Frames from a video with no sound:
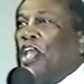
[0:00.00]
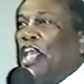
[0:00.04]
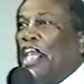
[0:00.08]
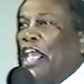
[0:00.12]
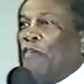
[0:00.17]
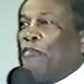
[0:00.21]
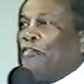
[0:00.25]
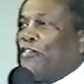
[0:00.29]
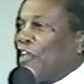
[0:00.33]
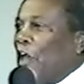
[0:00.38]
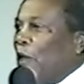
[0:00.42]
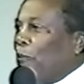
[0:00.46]

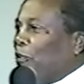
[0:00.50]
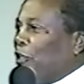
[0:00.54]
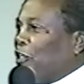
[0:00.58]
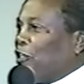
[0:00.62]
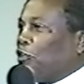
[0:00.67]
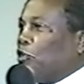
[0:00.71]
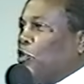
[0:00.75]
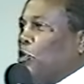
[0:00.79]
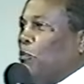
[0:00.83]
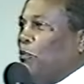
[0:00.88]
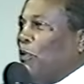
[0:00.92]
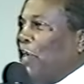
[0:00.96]
if
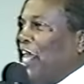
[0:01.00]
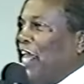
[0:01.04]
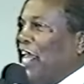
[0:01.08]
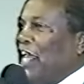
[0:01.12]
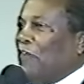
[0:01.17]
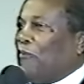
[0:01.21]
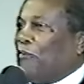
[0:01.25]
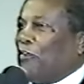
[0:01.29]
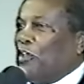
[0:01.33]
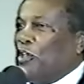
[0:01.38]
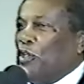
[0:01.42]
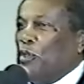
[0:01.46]
something's too
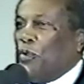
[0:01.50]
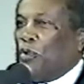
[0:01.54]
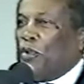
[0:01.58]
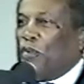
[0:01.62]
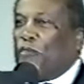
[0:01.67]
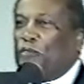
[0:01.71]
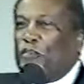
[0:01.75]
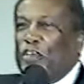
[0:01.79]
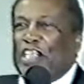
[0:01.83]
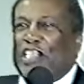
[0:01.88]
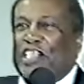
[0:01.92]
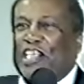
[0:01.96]
big for you
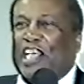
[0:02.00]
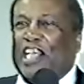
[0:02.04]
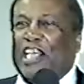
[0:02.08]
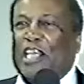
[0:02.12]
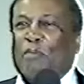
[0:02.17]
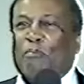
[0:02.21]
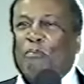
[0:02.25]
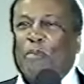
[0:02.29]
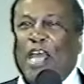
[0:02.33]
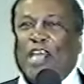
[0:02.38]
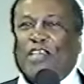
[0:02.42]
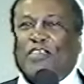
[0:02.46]
to
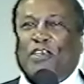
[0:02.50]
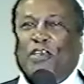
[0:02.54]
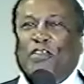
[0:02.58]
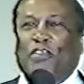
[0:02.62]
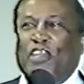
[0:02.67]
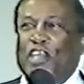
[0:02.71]
physically measure,